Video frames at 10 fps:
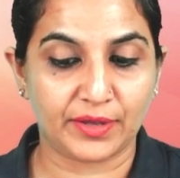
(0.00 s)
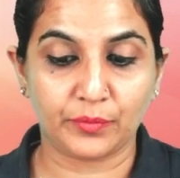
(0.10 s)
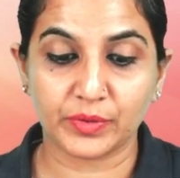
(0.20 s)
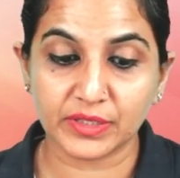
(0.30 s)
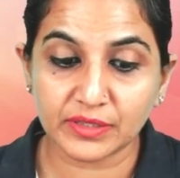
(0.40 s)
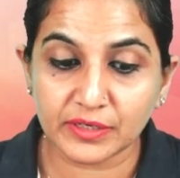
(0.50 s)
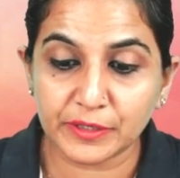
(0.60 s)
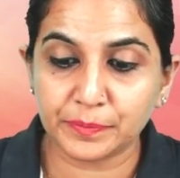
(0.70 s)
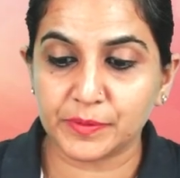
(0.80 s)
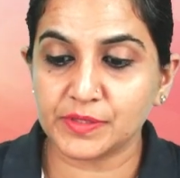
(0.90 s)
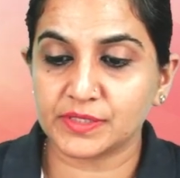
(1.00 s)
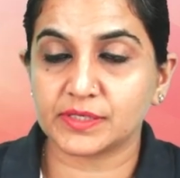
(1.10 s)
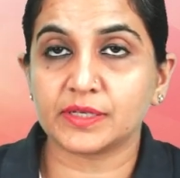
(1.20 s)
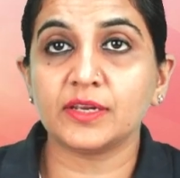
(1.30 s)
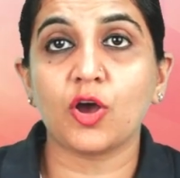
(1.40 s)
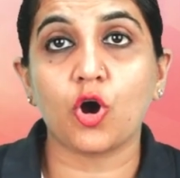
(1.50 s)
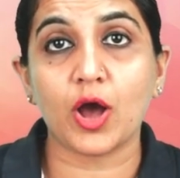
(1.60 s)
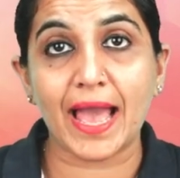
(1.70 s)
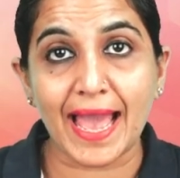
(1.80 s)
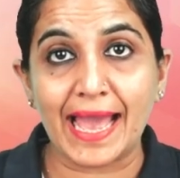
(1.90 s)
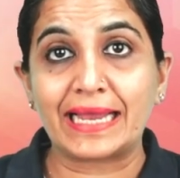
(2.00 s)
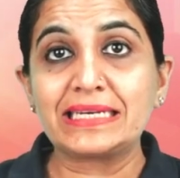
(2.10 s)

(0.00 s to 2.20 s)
With the third person and